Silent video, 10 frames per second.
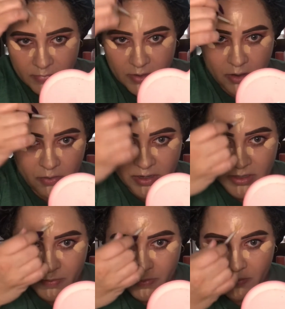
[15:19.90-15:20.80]
So I only
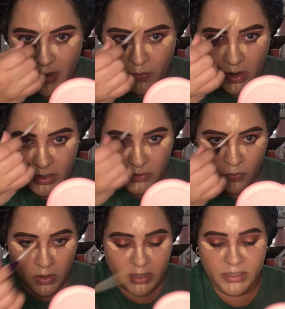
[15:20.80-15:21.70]
dip my wand
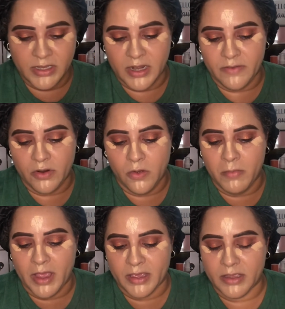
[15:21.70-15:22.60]
once. I never go
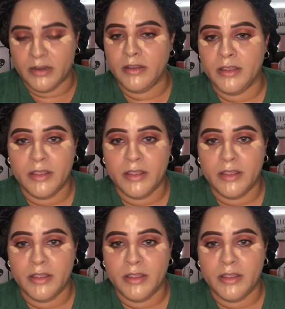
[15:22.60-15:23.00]
back in.